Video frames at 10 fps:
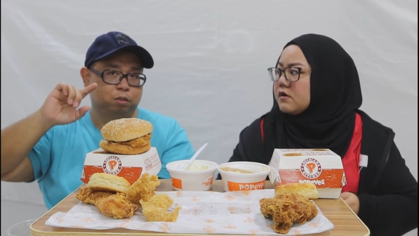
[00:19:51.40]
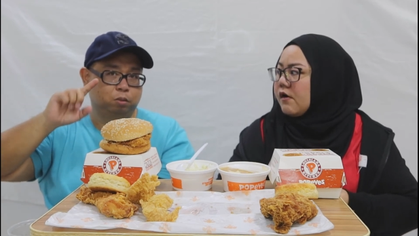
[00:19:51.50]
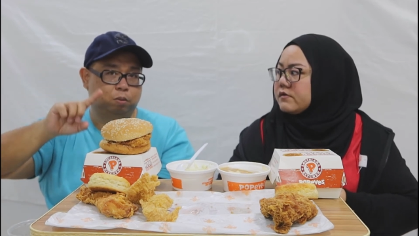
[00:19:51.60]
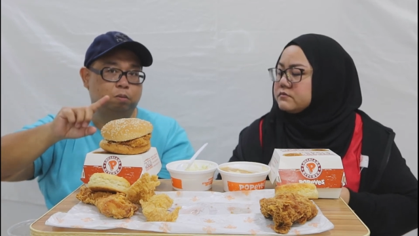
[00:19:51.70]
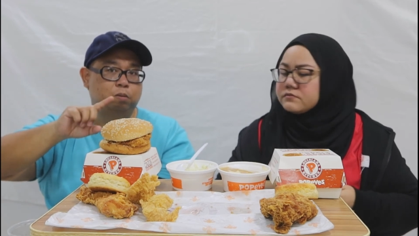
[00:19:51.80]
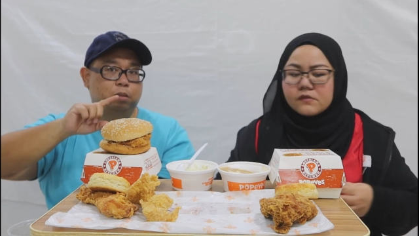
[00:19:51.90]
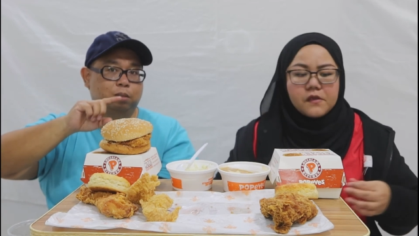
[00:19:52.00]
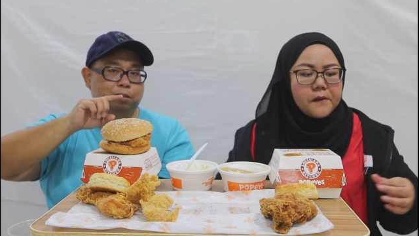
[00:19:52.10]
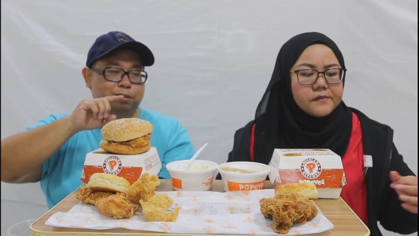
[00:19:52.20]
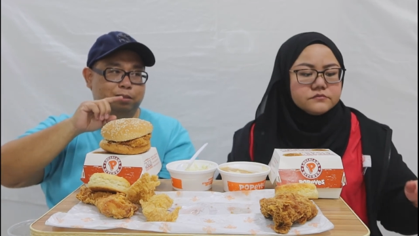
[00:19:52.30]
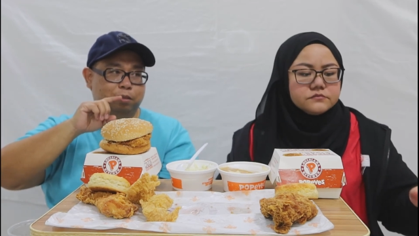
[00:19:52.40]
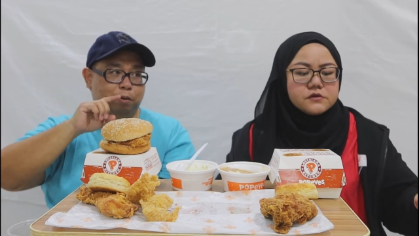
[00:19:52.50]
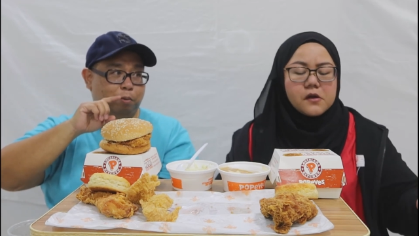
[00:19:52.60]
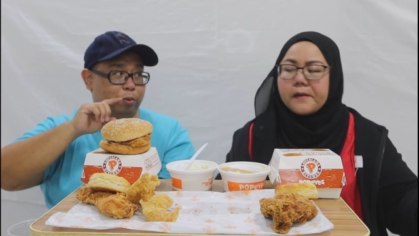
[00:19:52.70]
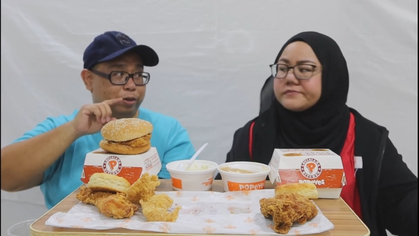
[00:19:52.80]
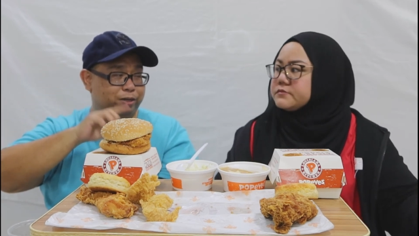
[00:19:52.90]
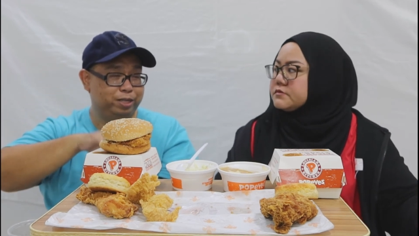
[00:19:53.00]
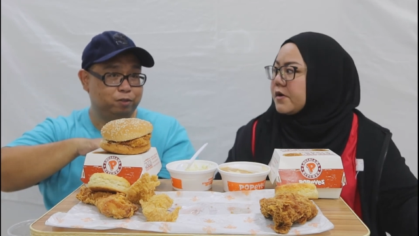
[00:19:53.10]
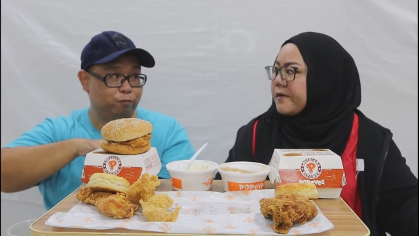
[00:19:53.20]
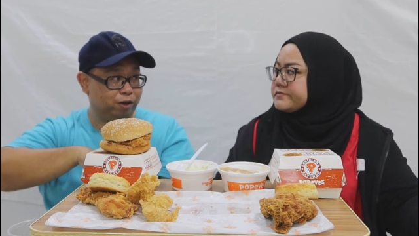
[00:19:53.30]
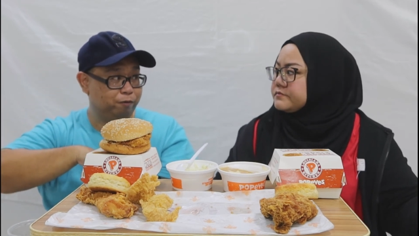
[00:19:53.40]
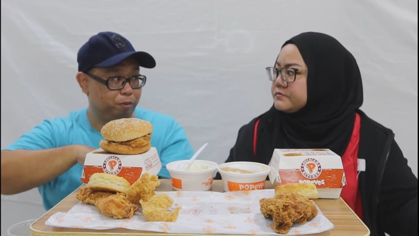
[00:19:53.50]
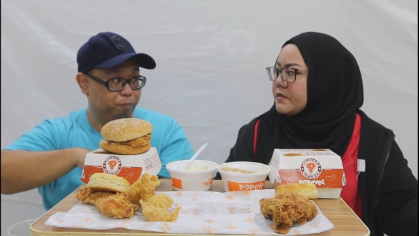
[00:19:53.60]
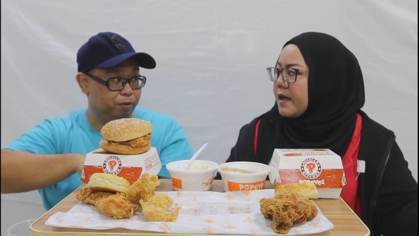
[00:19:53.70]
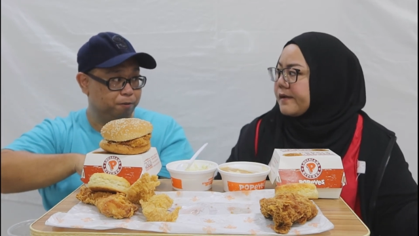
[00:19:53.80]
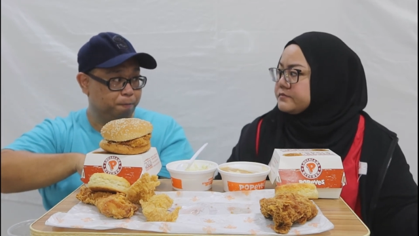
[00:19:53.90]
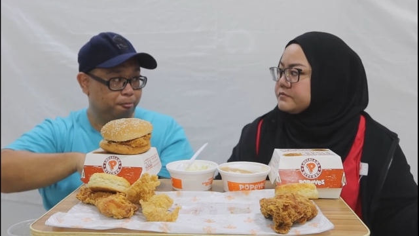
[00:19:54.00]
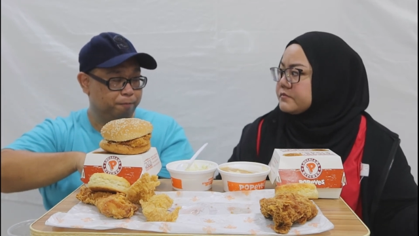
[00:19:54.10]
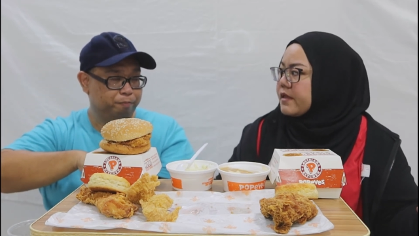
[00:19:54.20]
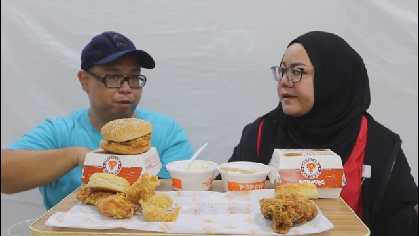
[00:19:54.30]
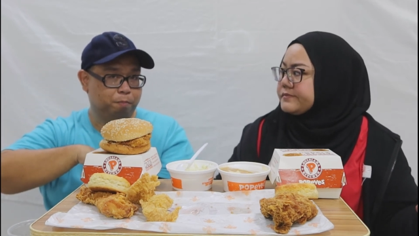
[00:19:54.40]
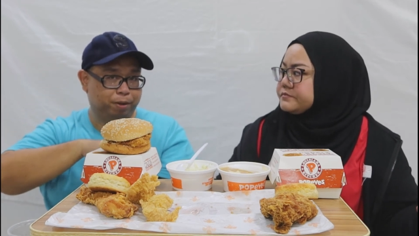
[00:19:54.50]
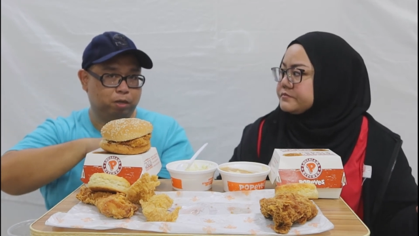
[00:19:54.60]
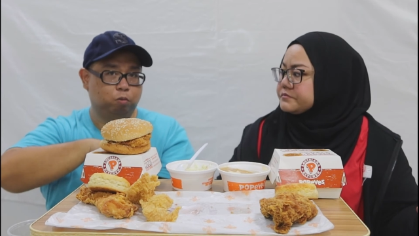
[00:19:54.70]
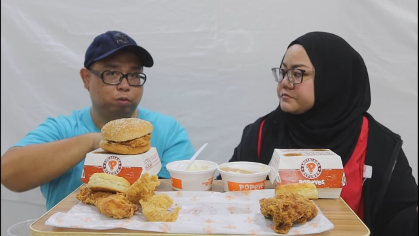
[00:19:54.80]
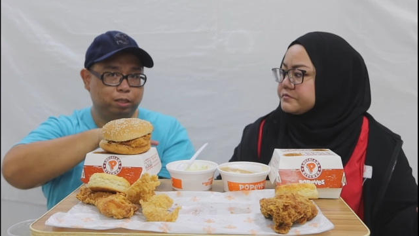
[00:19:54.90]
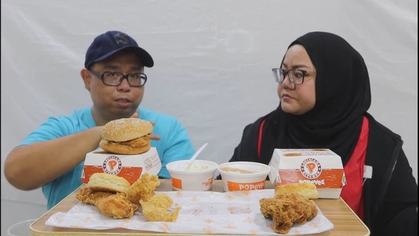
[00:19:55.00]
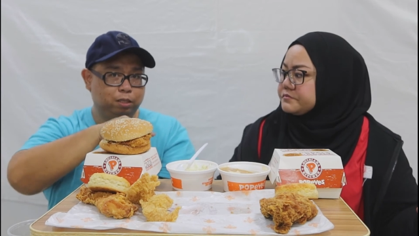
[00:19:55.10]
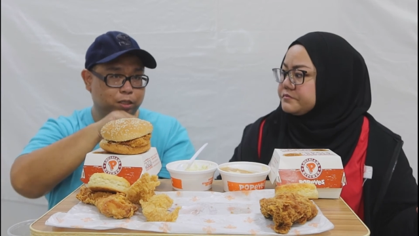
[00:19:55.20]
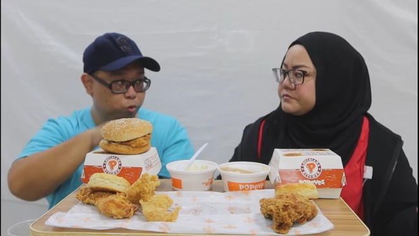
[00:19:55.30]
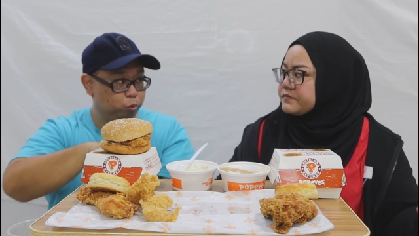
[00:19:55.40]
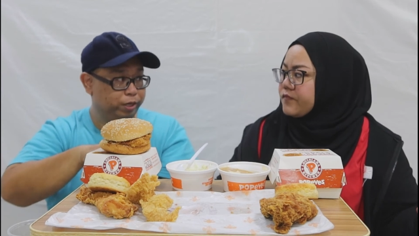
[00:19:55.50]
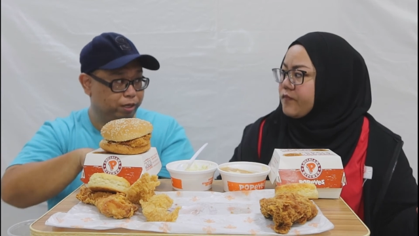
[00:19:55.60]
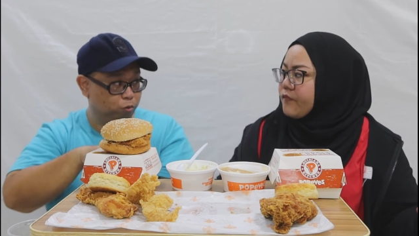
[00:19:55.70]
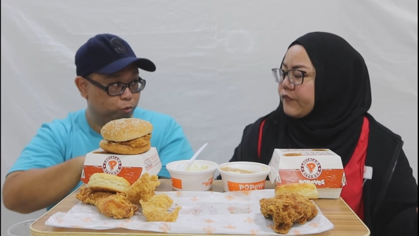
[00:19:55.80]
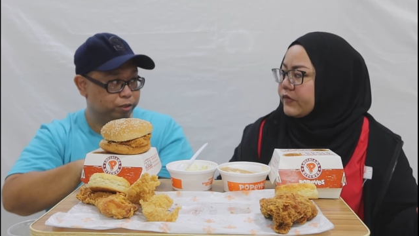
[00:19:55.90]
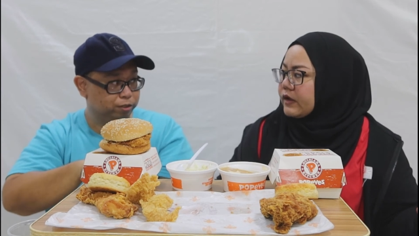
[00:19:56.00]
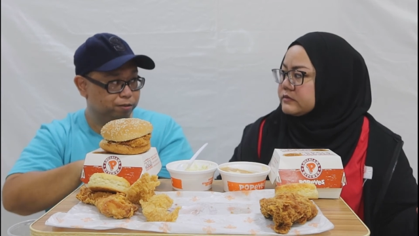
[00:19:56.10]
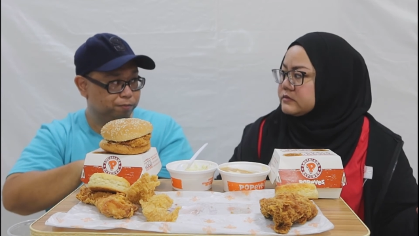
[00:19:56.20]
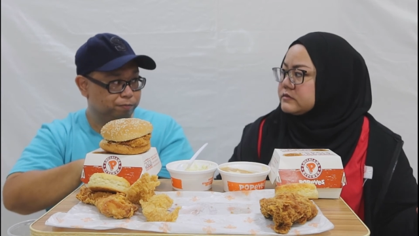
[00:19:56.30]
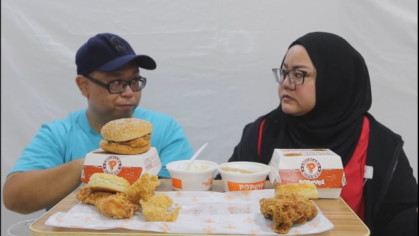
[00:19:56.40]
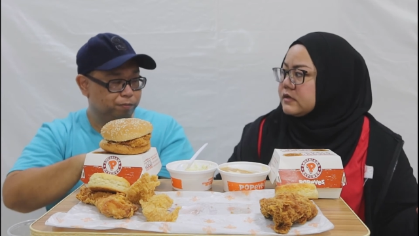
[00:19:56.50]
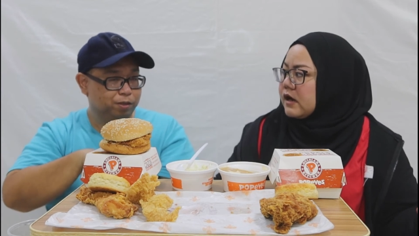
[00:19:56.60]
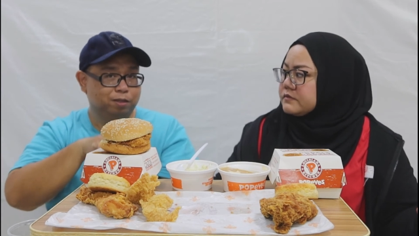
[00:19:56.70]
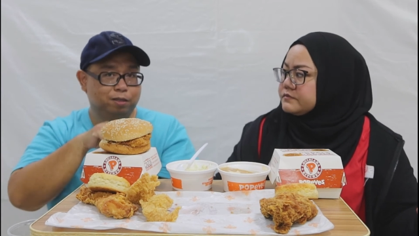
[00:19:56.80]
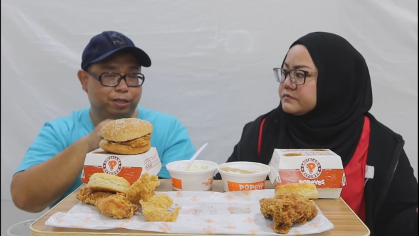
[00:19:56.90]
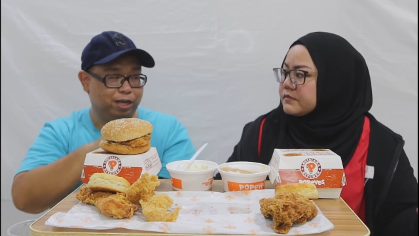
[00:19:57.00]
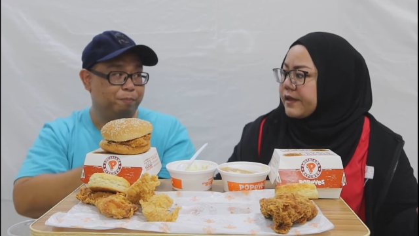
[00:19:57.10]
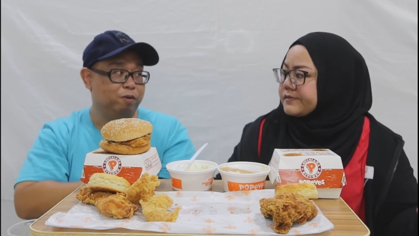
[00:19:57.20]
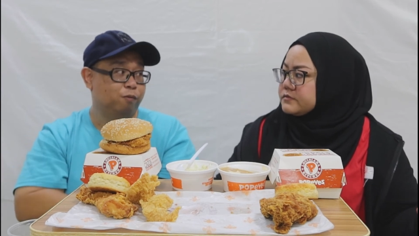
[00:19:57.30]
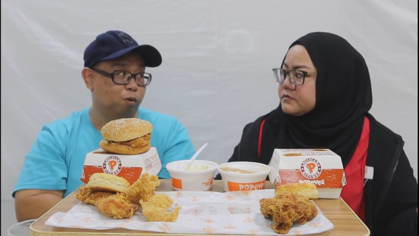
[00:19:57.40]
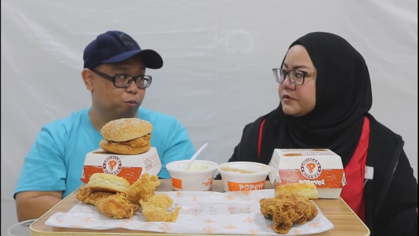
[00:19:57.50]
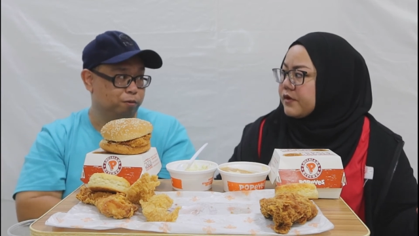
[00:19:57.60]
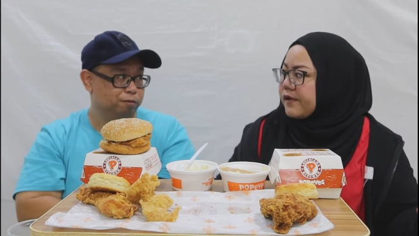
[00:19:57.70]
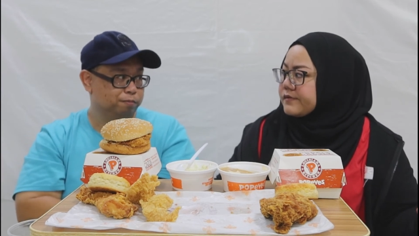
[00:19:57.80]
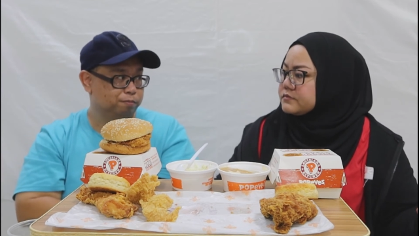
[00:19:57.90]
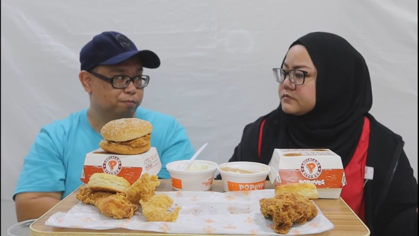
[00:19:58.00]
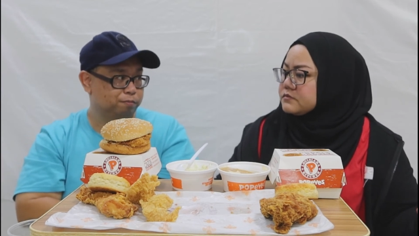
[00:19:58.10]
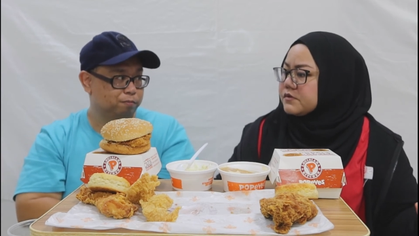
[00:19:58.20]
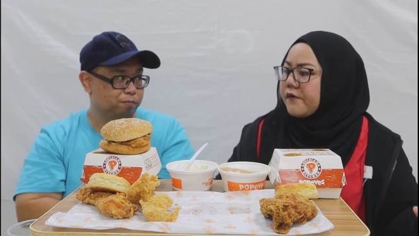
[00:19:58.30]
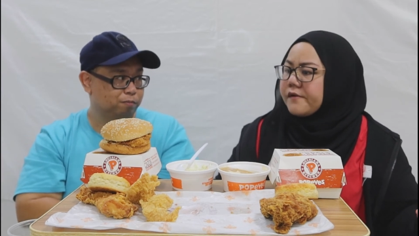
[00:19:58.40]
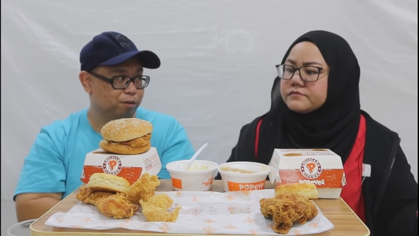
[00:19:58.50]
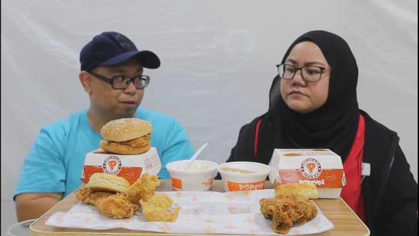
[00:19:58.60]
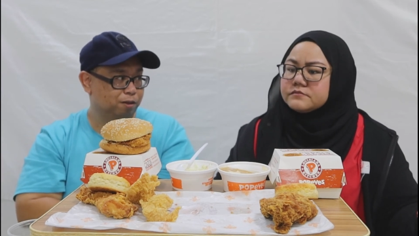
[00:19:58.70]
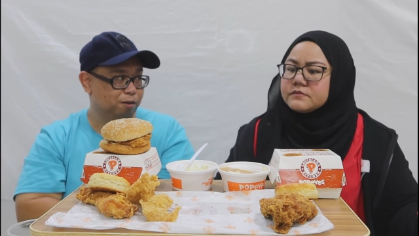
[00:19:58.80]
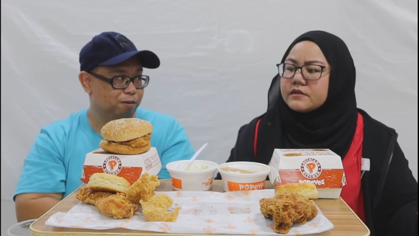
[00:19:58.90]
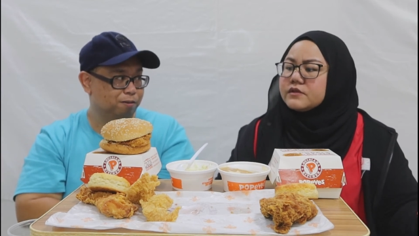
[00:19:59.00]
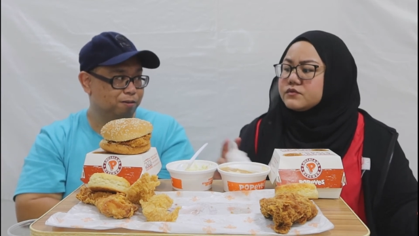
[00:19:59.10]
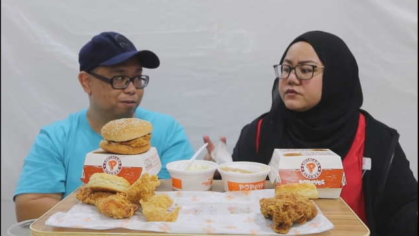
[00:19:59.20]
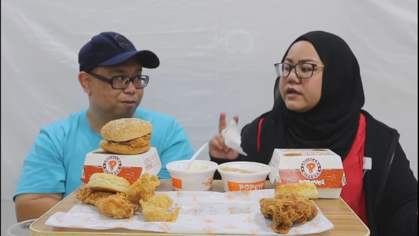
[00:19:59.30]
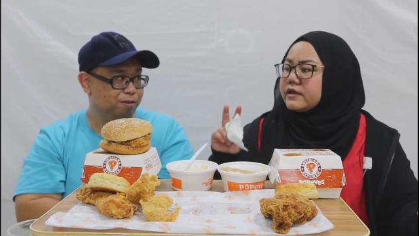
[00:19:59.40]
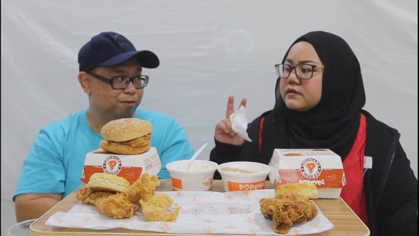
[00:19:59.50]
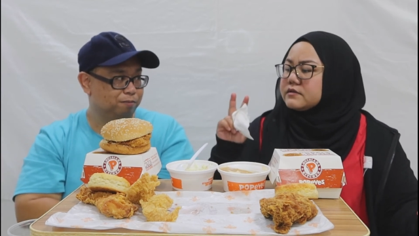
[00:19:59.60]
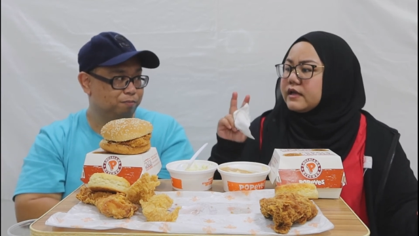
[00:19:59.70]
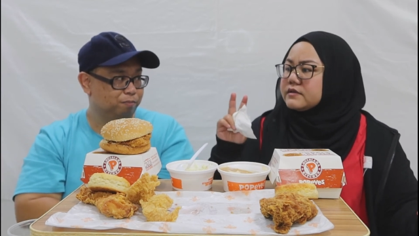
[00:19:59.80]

Speaker 1: So. These five people, but only the two that knows, they are being followed.
Speaker 2: The two that